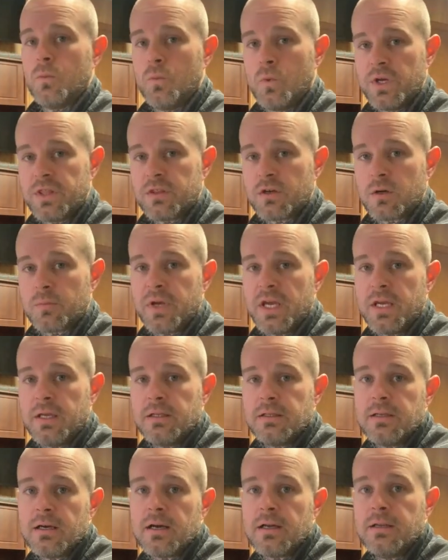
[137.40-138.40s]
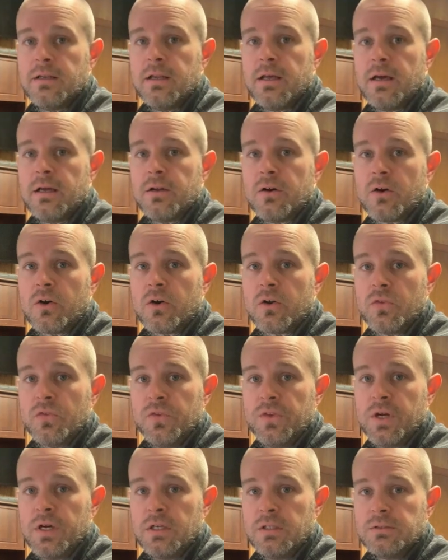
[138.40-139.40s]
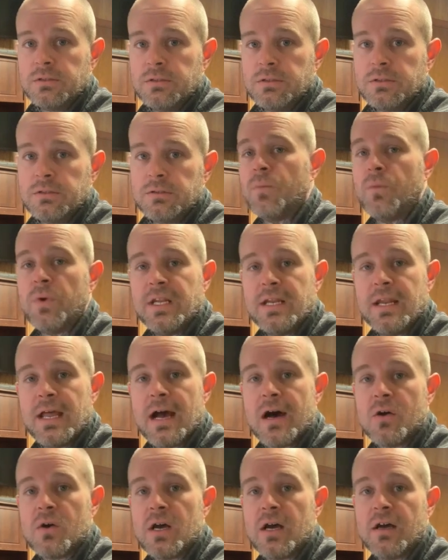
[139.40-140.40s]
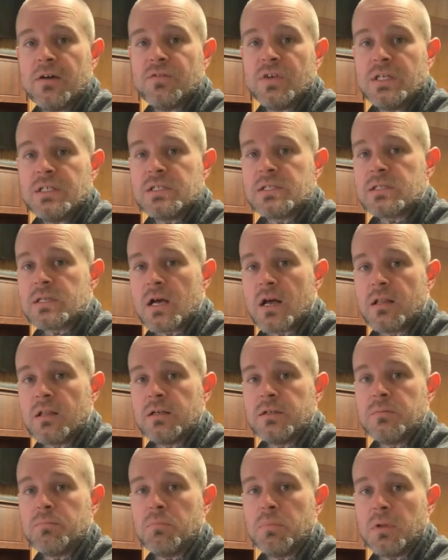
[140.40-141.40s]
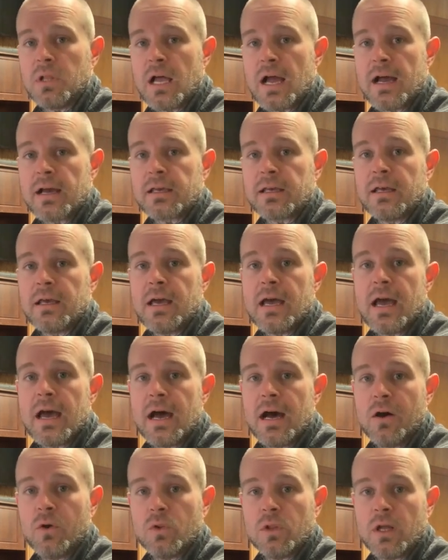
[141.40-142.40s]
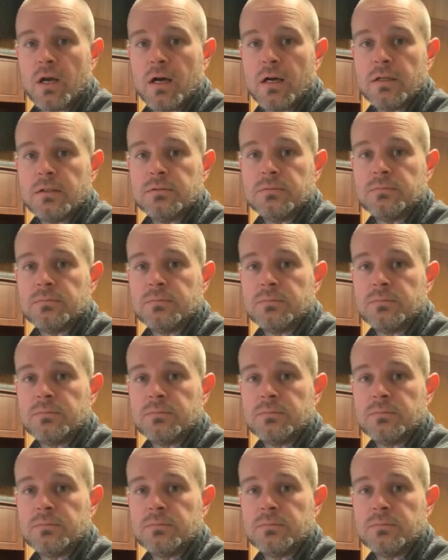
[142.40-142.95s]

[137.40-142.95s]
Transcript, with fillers: With our paint.net all done, we now have a solid black outline.